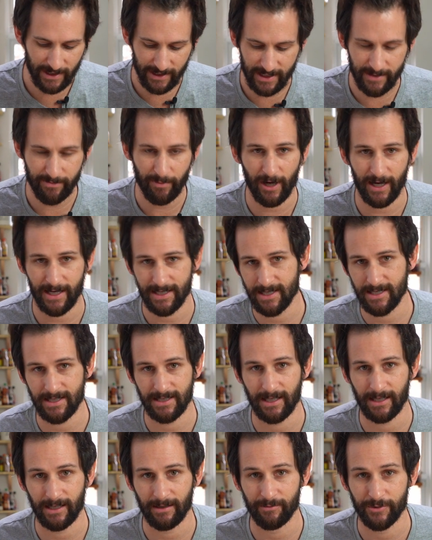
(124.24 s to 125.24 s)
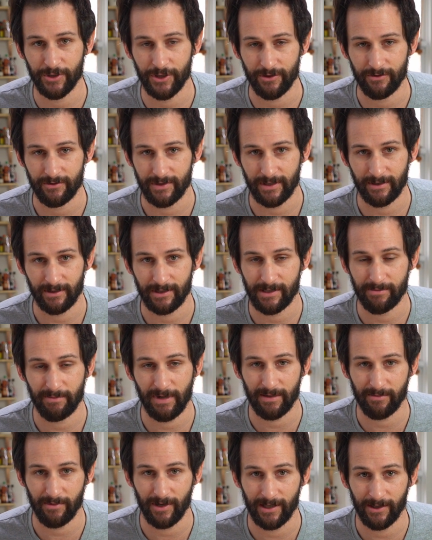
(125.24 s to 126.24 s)
and spices that I'm choosing to
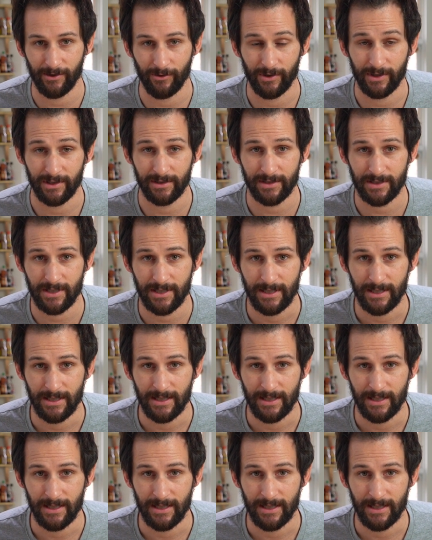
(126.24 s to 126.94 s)
make my oils,